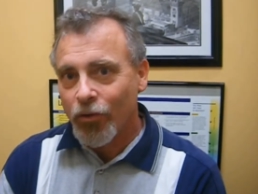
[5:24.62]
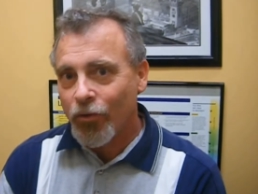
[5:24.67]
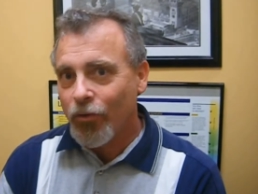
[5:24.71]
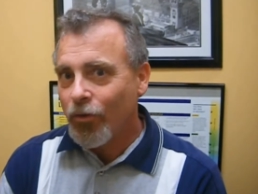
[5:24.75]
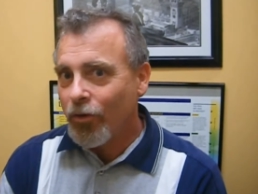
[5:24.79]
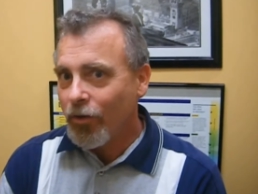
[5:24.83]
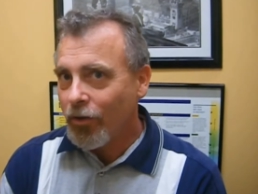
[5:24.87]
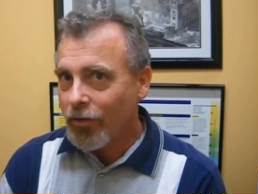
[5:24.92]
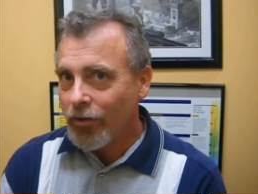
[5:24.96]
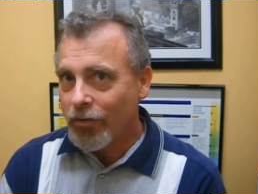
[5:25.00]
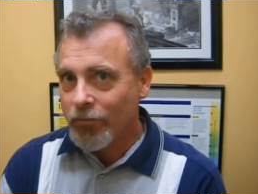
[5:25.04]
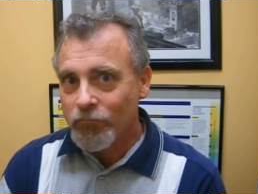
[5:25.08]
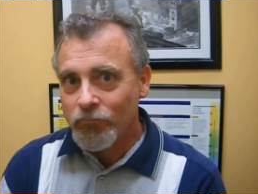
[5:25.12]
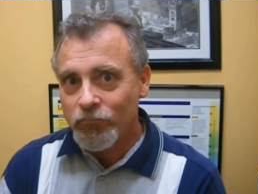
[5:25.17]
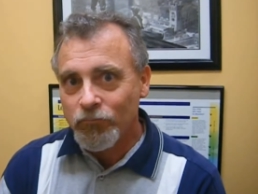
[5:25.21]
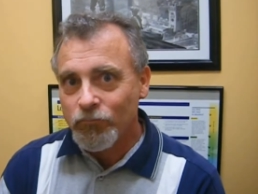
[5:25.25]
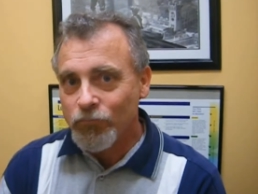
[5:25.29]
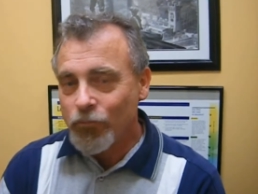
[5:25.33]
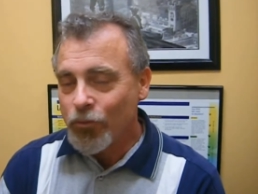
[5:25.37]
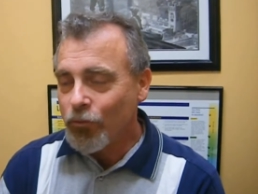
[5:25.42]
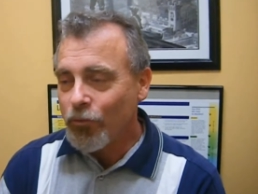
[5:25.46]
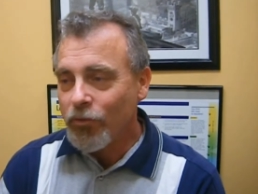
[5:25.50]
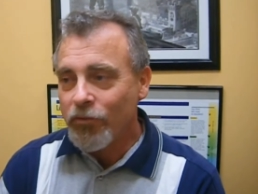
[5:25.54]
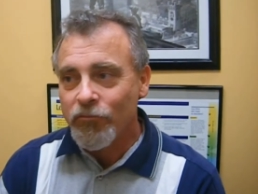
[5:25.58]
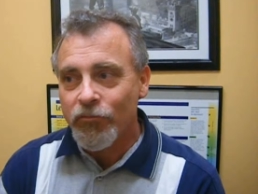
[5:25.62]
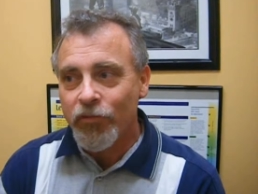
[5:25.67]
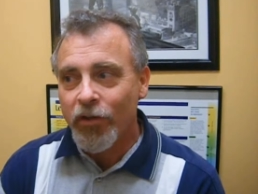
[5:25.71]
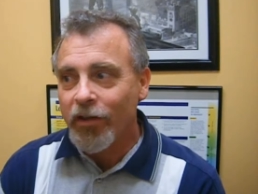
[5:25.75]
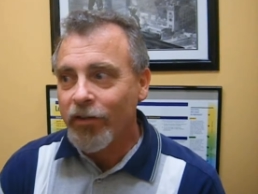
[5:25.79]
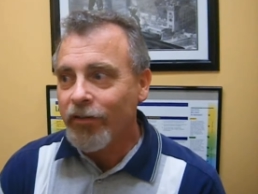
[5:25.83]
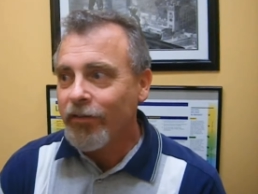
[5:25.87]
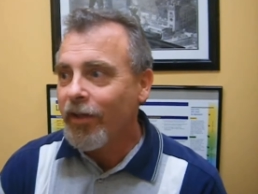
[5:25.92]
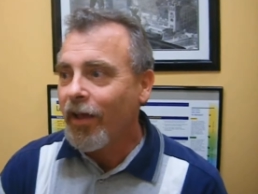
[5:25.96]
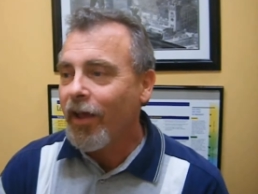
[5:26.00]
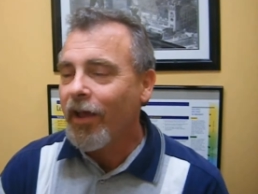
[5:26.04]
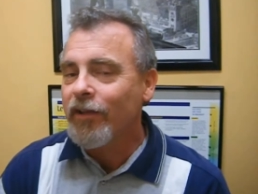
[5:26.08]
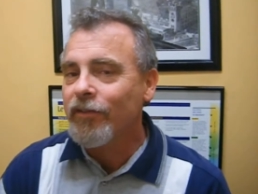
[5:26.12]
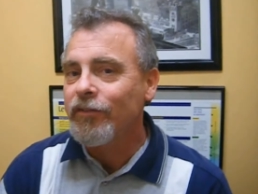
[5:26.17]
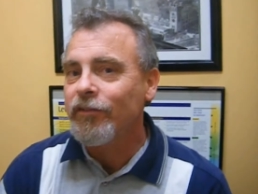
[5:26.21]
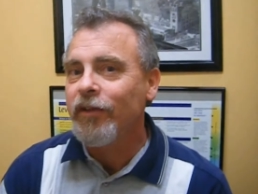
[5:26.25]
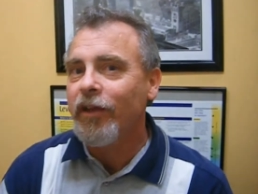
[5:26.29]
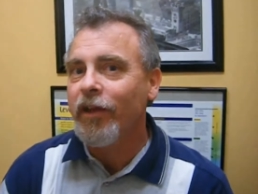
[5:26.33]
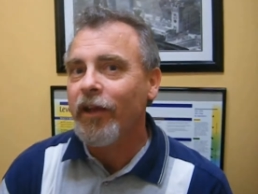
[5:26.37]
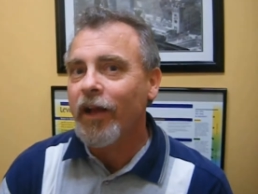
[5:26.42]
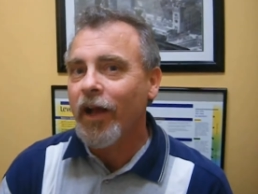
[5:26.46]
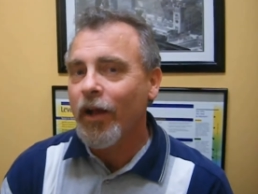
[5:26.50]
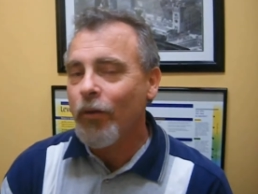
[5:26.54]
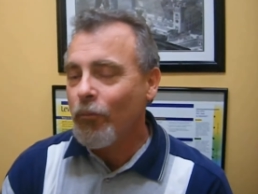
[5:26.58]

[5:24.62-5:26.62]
So I am doing fantastic.